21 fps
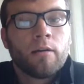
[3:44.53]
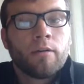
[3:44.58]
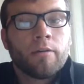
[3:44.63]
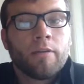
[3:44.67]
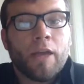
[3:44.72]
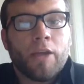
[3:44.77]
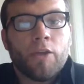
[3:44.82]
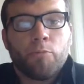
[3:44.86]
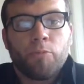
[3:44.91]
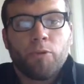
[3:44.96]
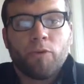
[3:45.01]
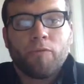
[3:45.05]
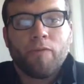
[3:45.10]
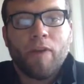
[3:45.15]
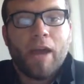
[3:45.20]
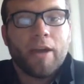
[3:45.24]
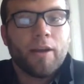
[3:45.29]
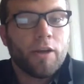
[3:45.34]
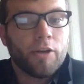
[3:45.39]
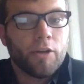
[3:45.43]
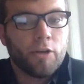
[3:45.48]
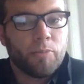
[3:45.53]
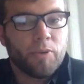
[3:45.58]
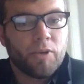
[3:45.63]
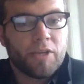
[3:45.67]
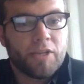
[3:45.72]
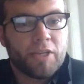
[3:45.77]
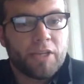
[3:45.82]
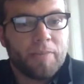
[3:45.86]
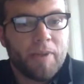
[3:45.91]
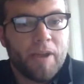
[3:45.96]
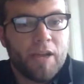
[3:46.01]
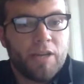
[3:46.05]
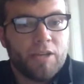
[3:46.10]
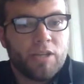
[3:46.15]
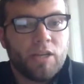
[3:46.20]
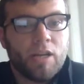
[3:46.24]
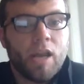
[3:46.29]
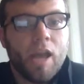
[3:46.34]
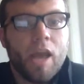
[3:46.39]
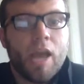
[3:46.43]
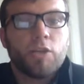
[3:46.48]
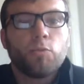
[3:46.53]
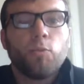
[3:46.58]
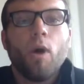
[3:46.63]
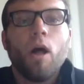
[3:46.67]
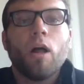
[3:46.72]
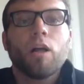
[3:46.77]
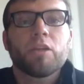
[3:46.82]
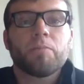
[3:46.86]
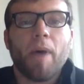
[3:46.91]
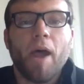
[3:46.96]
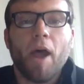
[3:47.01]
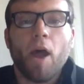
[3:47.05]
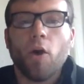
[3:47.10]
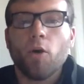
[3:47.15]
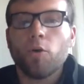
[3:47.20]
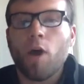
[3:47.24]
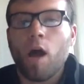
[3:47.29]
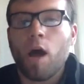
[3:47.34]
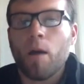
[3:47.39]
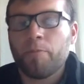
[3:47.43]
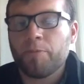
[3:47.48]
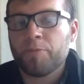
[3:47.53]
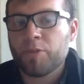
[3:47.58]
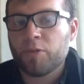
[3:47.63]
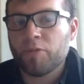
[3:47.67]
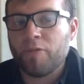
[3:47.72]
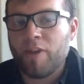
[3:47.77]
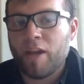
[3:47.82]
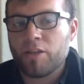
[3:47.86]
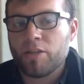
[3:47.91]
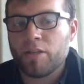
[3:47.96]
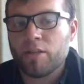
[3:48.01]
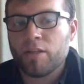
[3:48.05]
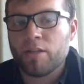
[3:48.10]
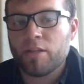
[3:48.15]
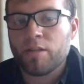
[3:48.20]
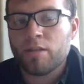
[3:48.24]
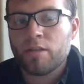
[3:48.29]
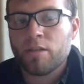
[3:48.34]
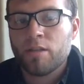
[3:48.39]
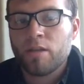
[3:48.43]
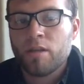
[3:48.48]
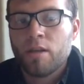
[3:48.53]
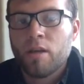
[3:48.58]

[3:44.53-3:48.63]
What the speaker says: that you provide on your participation, as well as my own observations